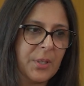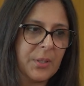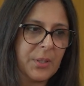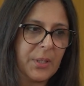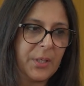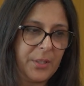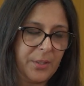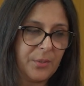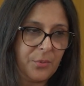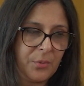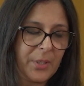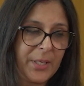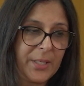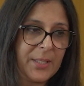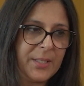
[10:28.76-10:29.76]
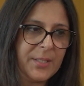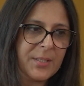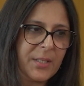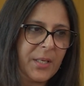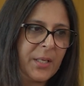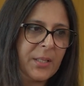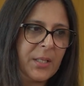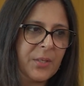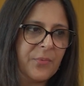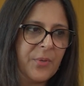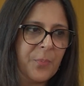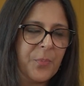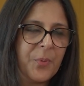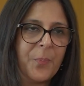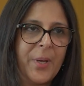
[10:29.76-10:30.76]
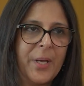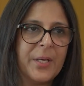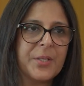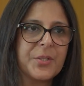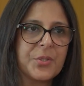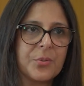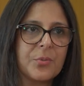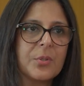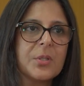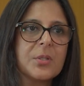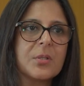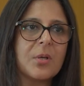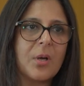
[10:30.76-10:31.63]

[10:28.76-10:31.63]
and you rightly say that we are preparing students